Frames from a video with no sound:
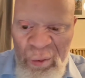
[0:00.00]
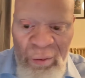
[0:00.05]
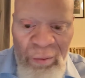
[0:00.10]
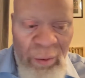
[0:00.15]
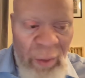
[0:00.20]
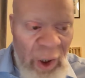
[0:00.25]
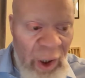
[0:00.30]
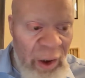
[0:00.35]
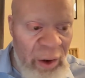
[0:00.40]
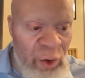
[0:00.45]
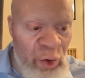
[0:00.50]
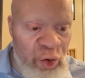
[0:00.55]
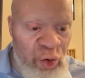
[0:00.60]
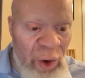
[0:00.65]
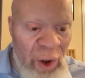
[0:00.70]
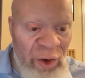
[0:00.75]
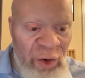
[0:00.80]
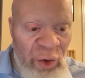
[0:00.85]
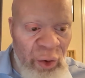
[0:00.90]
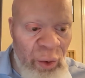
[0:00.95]
Mark
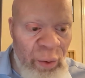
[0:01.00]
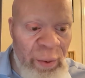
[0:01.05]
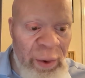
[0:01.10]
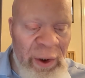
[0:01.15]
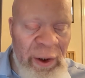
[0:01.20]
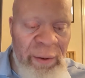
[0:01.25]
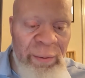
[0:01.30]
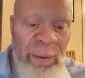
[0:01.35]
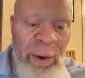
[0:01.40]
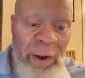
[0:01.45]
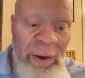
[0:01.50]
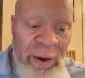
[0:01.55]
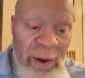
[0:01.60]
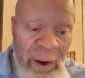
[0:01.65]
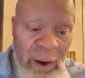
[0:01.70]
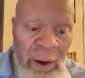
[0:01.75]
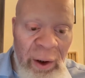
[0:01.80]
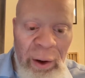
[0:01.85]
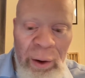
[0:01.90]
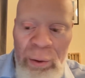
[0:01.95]
Russell, played by
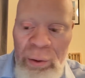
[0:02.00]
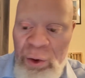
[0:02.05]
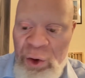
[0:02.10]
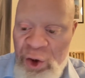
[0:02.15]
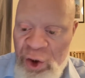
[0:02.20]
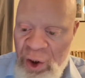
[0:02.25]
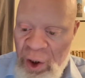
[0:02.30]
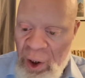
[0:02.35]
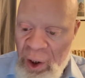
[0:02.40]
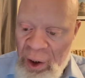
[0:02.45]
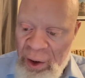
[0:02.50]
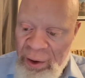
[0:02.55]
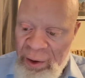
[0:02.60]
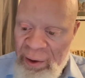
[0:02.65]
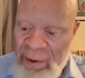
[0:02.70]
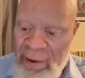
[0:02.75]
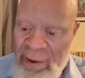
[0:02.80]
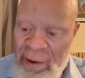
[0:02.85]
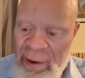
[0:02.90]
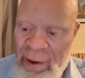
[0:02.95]
Carl
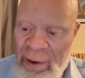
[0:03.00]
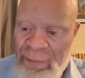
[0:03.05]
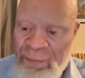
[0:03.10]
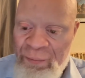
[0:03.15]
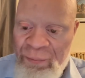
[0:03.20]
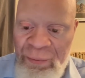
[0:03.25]
Chandler.